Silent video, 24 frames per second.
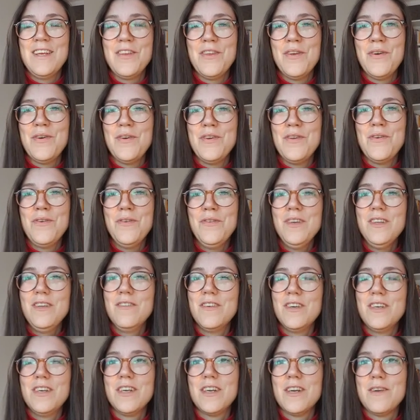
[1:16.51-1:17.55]
So you will
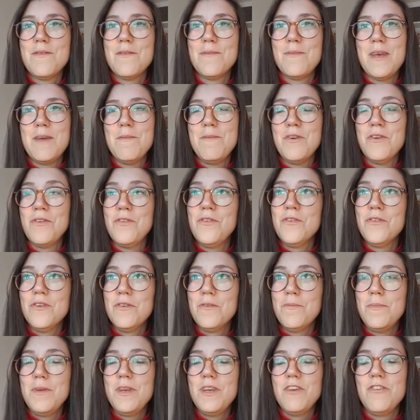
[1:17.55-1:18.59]
work maybe on
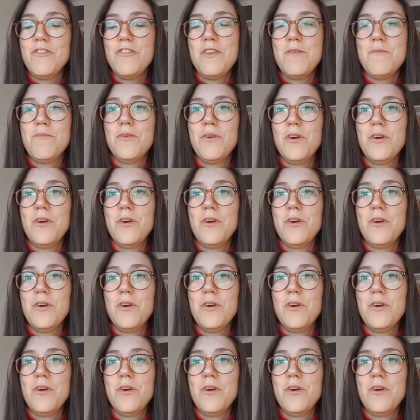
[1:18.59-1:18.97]
your PhD